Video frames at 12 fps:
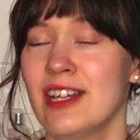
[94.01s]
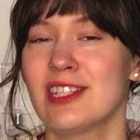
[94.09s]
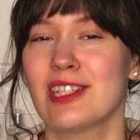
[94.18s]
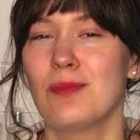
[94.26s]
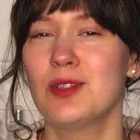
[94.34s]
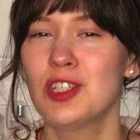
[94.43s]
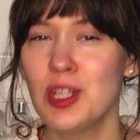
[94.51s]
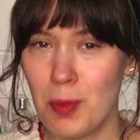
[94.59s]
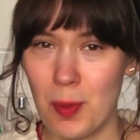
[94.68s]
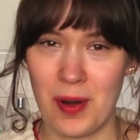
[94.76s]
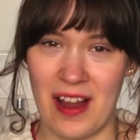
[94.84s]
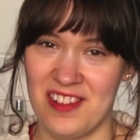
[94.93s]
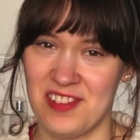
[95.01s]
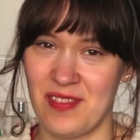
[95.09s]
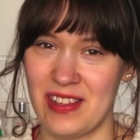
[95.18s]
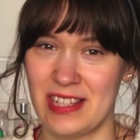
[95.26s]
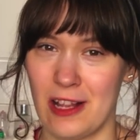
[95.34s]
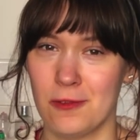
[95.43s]
So I'm super proud of
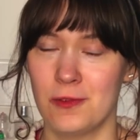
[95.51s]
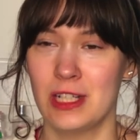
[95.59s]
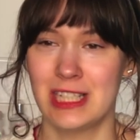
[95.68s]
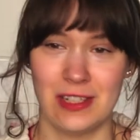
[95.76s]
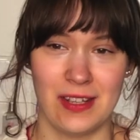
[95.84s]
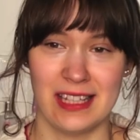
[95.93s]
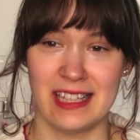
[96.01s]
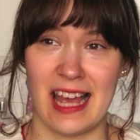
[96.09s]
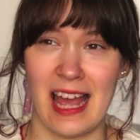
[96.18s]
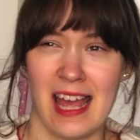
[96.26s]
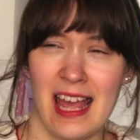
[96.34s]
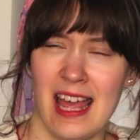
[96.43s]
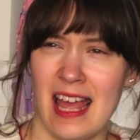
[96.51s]
myself for doing that.